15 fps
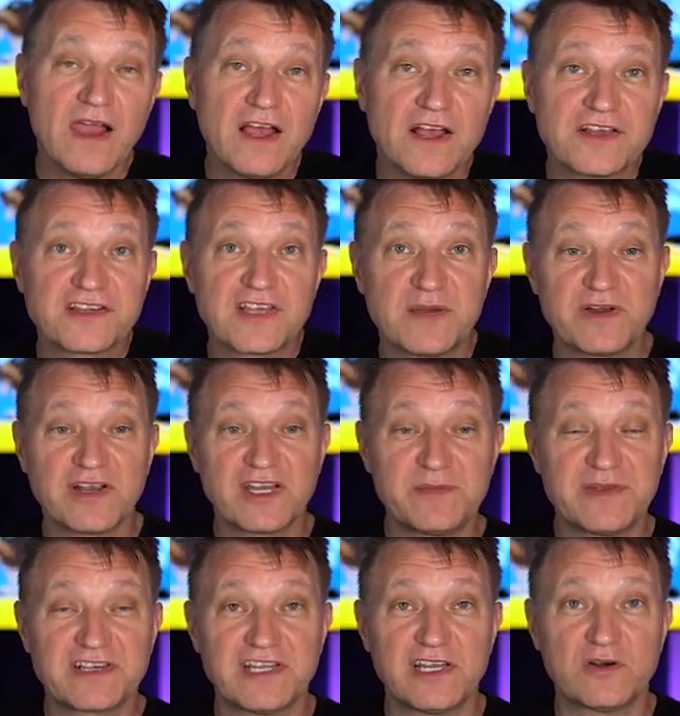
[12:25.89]
Some are gonna be
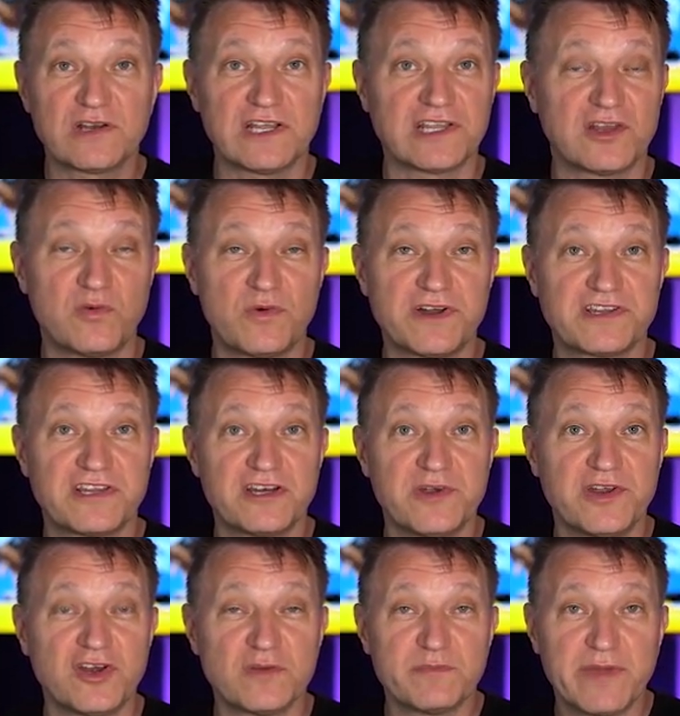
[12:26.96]
slower, like the ones that are
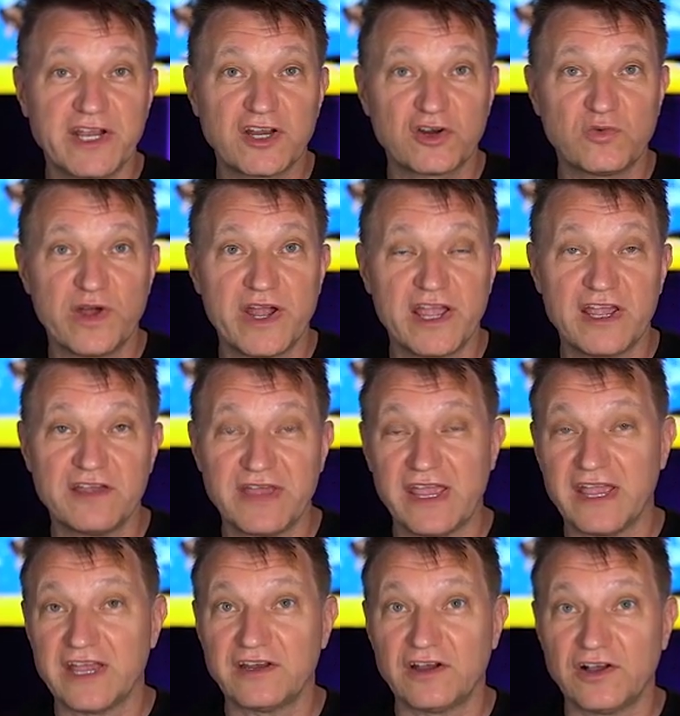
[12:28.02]
in your microwave
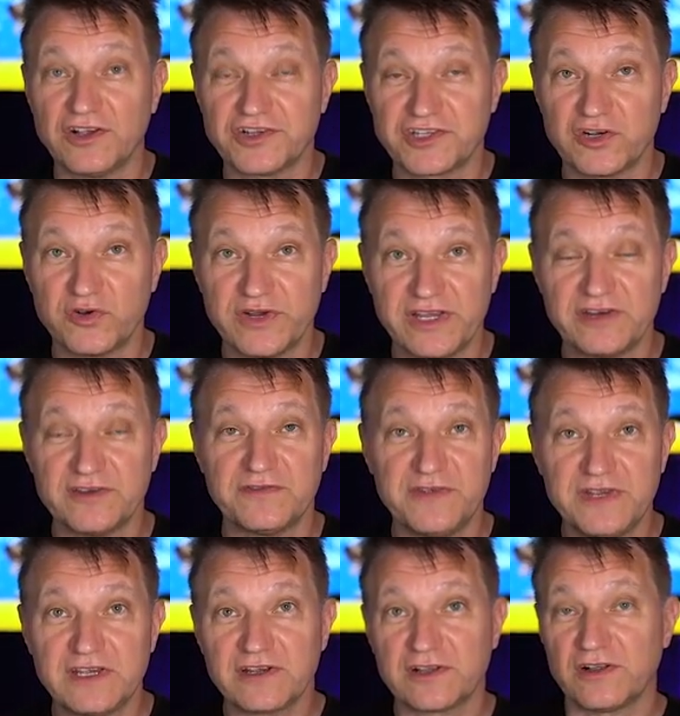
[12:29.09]
and also in
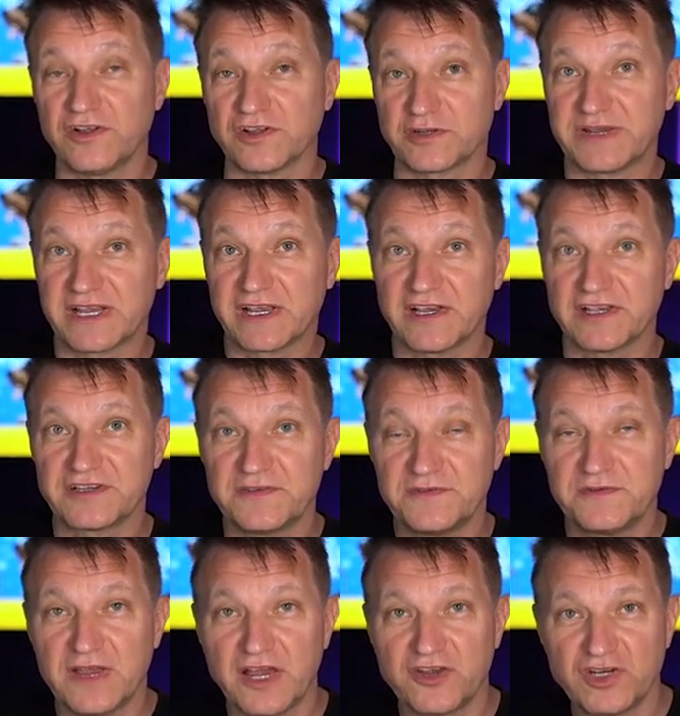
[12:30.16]
vehicles, because
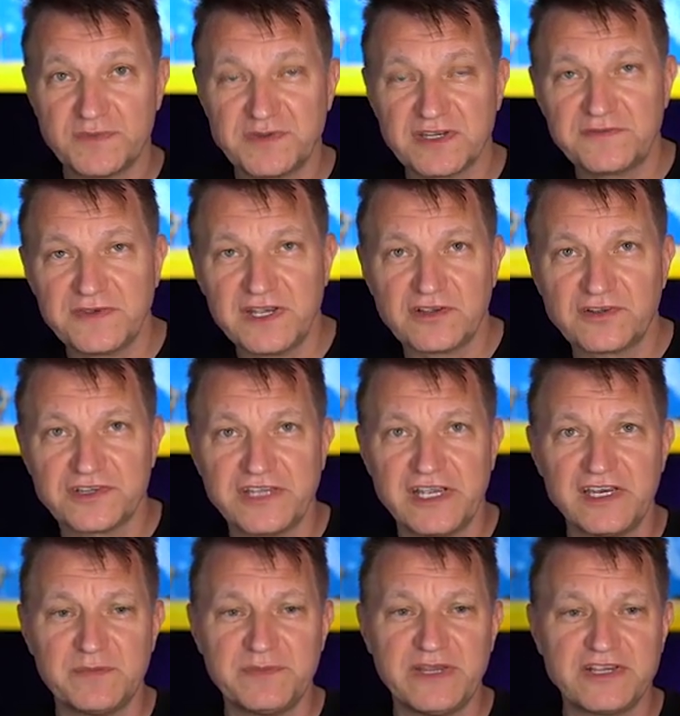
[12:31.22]
chips in vehicles
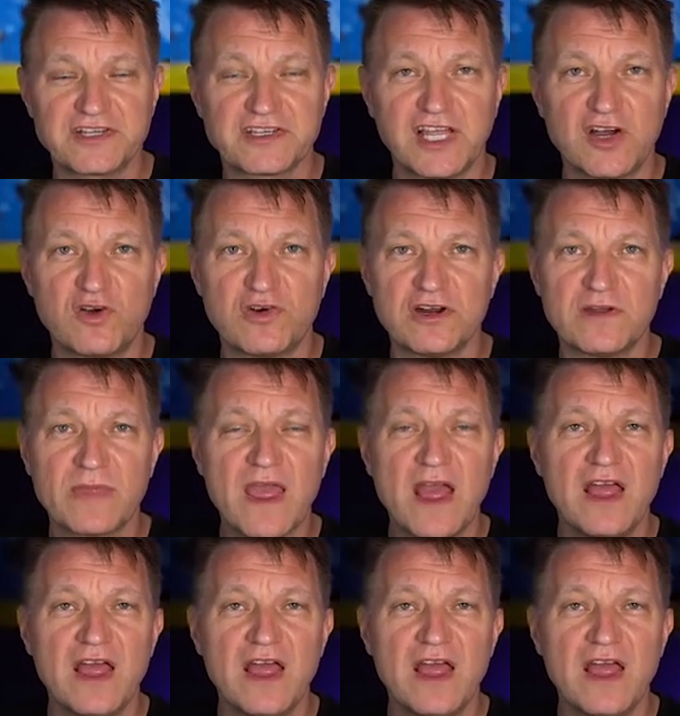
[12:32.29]
tend to be slower.